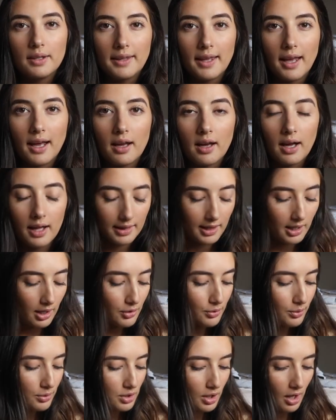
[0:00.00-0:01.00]
Yeah, I think
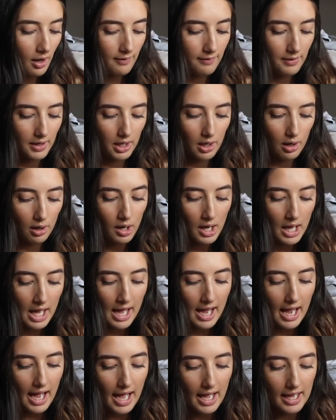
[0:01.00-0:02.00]
I was watching her video,
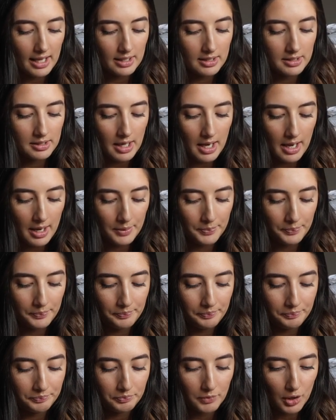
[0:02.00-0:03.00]
and
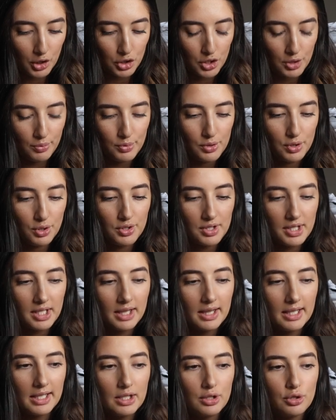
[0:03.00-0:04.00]
she was
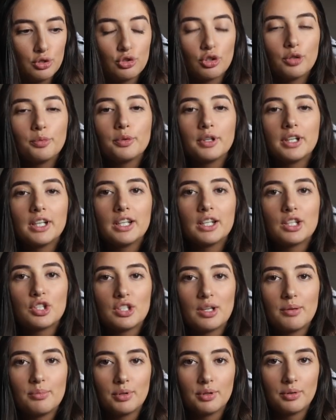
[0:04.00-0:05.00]
using the strawberry
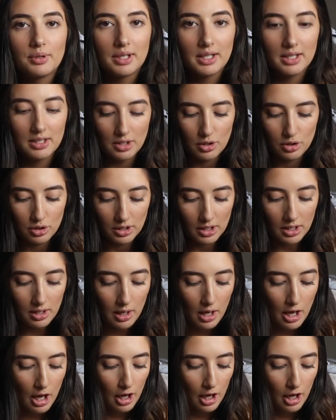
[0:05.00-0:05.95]
shampoo and conditioner.